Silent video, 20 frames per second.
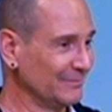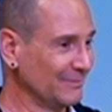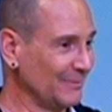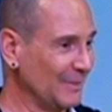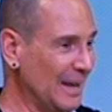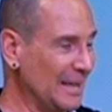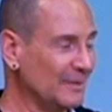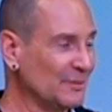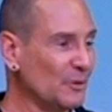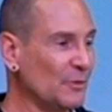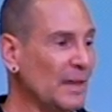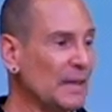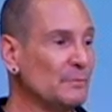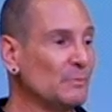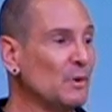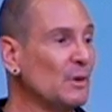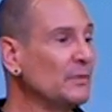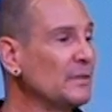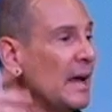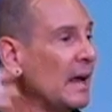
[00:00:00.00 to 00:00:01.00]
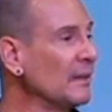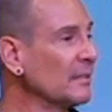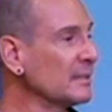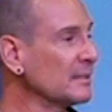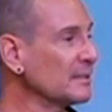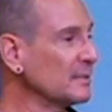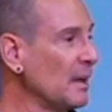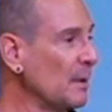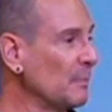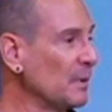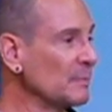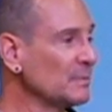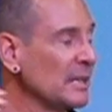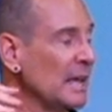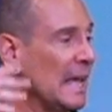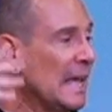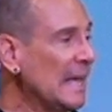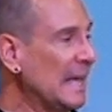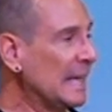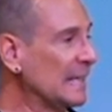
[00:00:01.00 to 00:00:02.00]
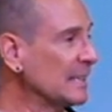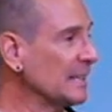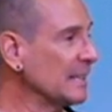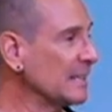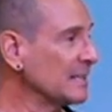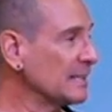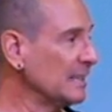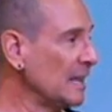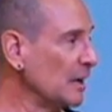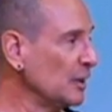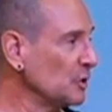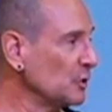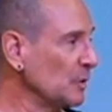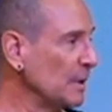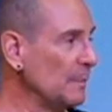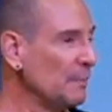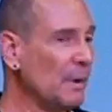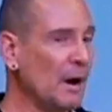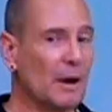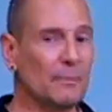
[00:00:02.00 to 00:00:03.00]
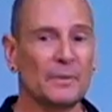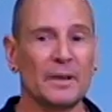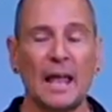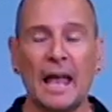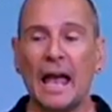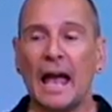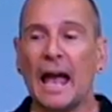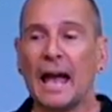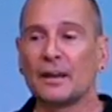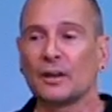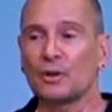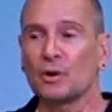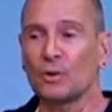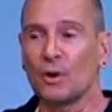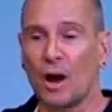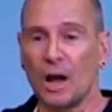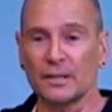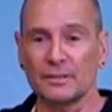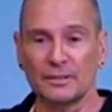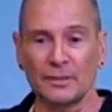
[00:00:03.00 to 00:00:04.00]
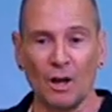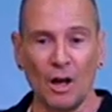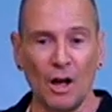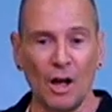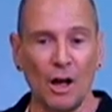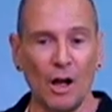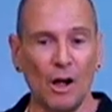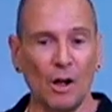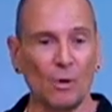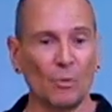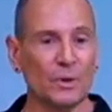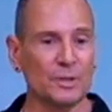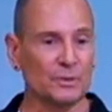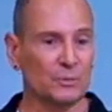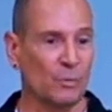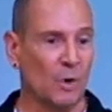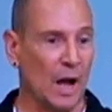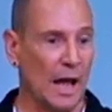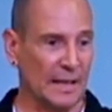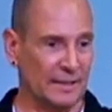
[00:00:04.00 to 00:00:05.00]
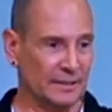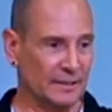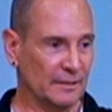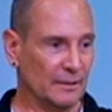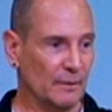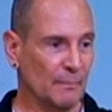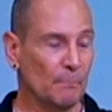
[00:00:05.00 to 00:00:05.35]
right? So they'd moved out of the suburbs into this luxury apartment, and across the hall was what?